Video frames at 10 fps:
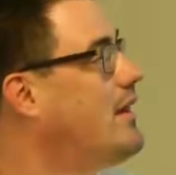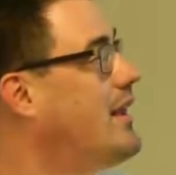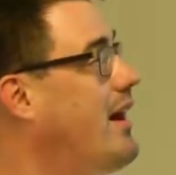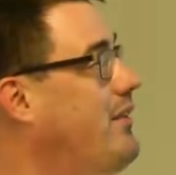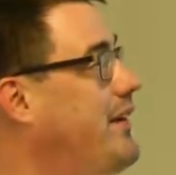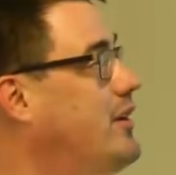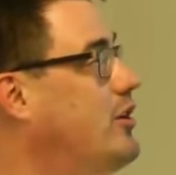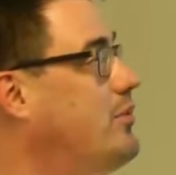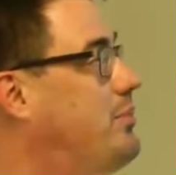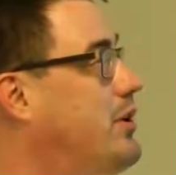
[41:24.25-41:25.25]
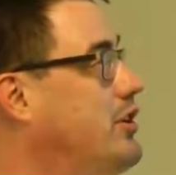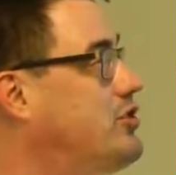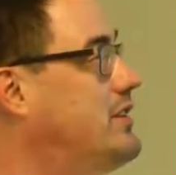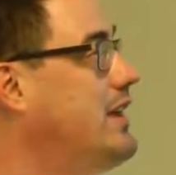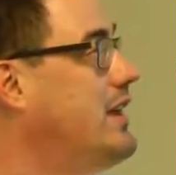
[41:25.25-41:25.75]
Now if I do
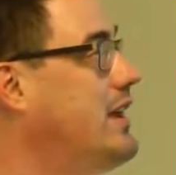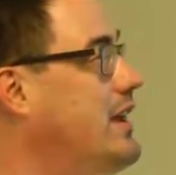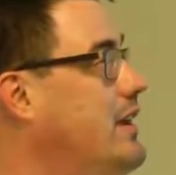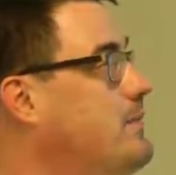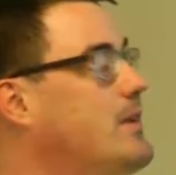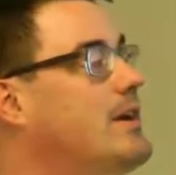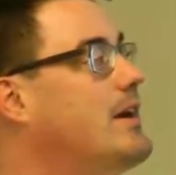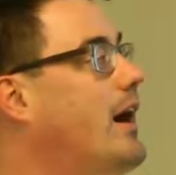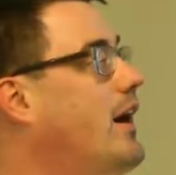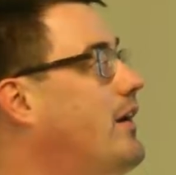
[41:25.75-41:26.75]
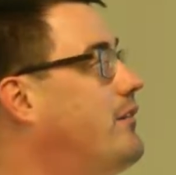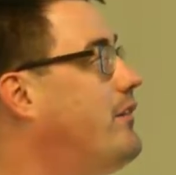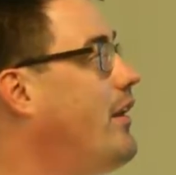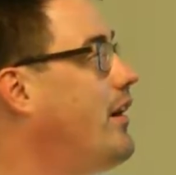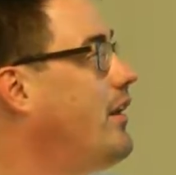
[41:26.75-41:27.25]
push d
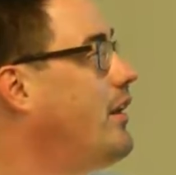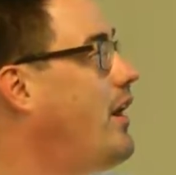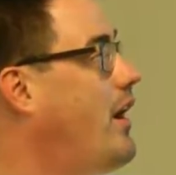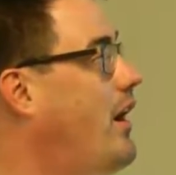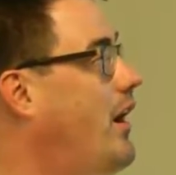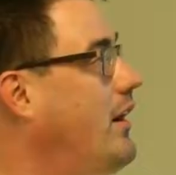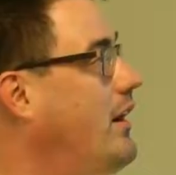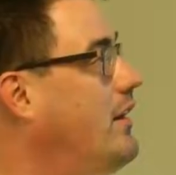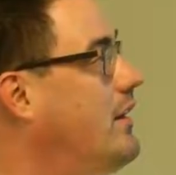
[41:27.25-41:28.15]
var log,